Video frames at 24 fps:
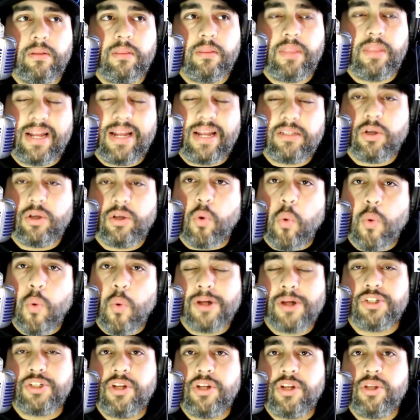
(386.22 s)
that's the
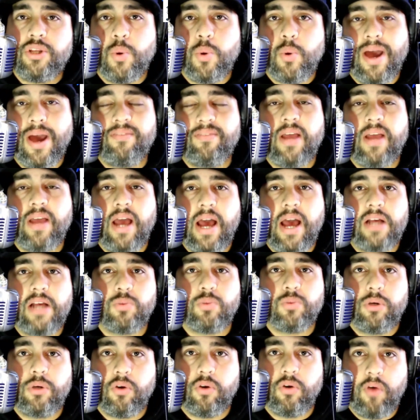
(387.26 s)
question that you have to
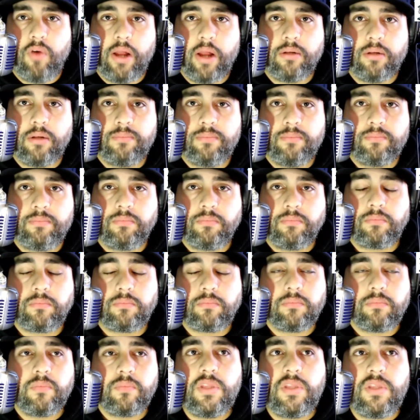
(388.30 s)
ask with Correa.
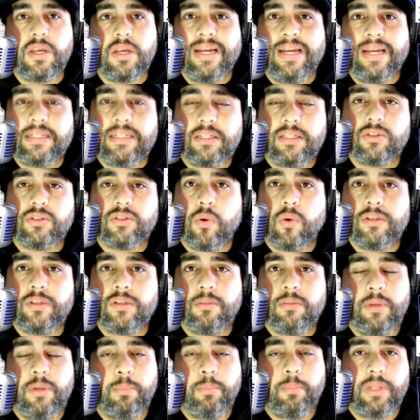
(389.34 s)
Is this going
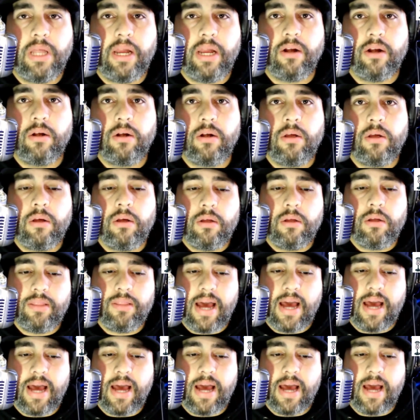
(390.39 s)
to be a player
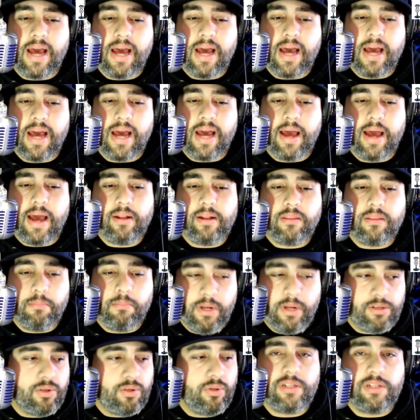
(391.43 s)
that the Minnesota
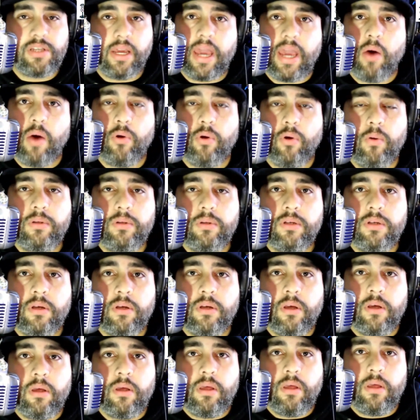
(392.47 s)
Twins can count on?
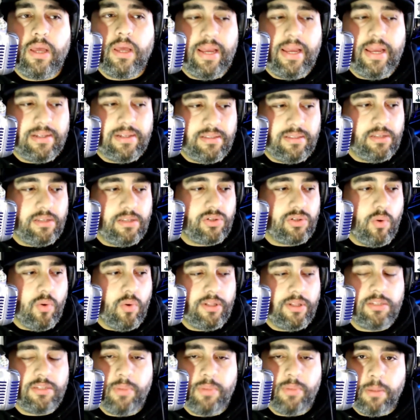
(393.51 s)
Is this
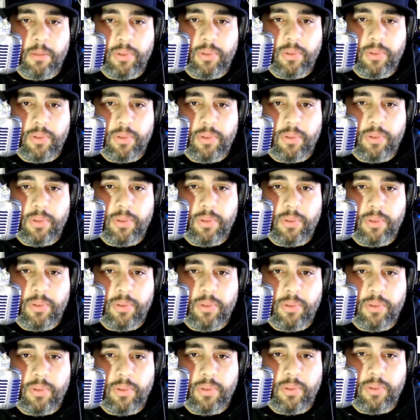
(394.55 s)
going to be a player
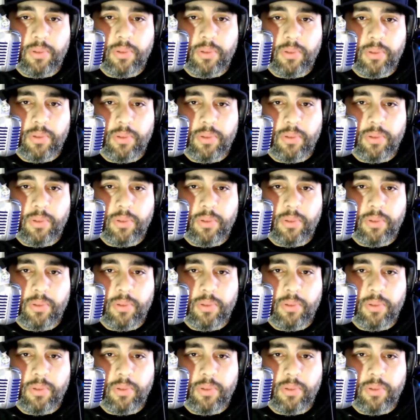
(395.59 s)
that